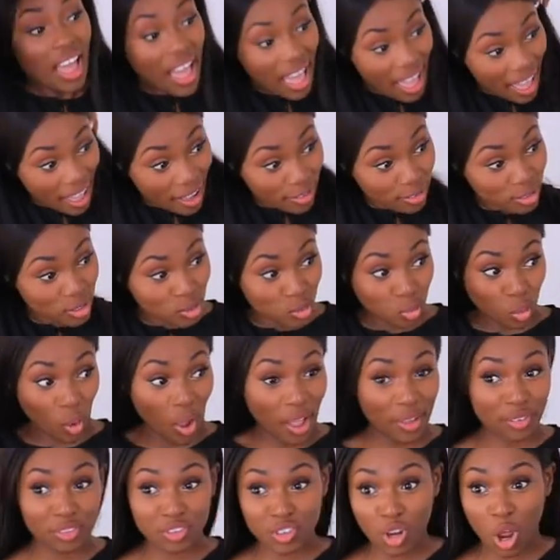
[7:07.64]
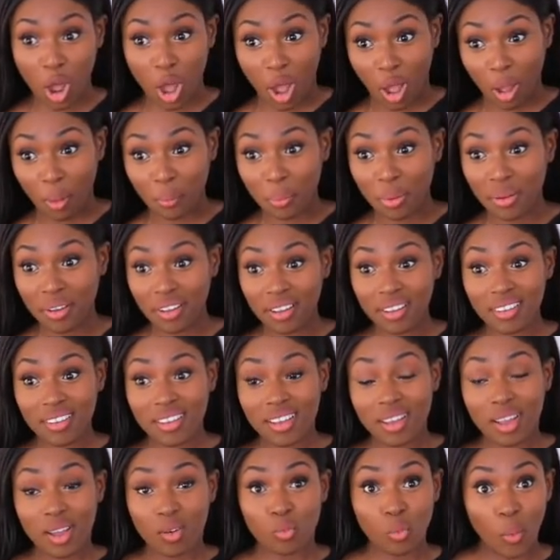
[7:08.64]
housewife top
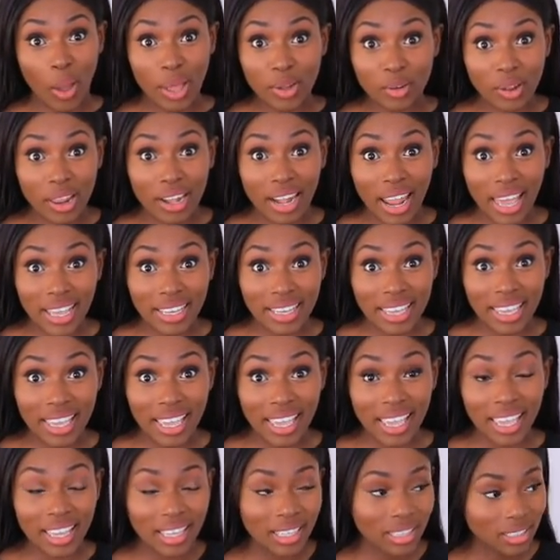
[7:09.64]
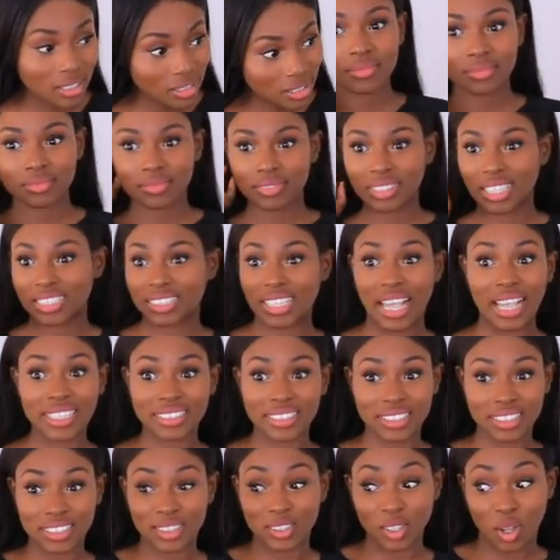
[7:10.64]
why do i like it this
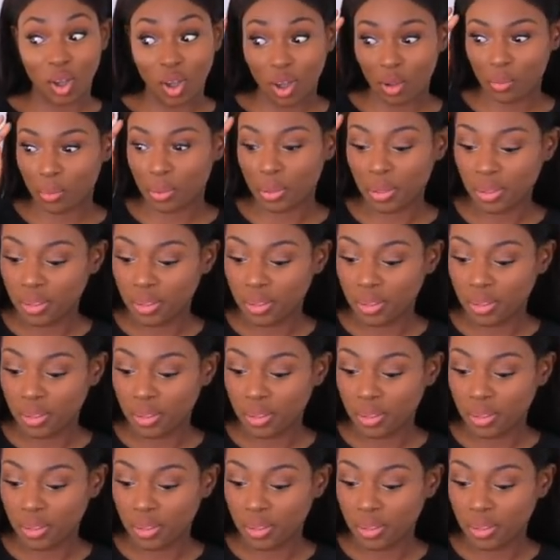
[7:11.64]
has to stop